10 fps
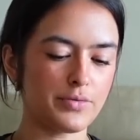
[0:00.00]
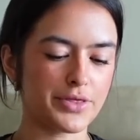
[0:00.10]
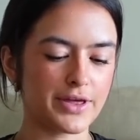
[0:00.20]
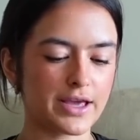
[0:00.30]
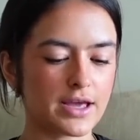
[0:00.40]

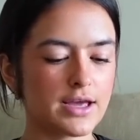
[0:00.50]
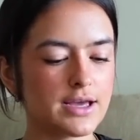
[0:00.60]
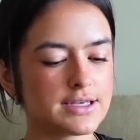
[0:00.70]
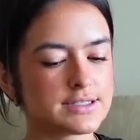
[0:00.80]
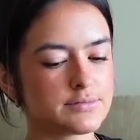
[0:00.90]
with
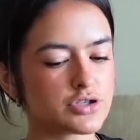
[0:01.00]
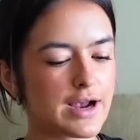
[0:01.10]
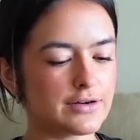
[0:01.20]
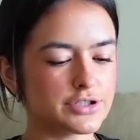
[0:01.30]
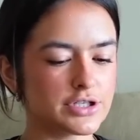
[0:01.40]
like some
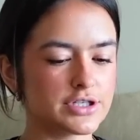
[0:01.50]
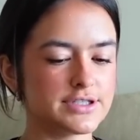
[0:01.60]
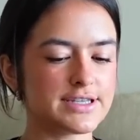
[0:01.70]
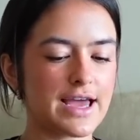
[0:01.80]
trousers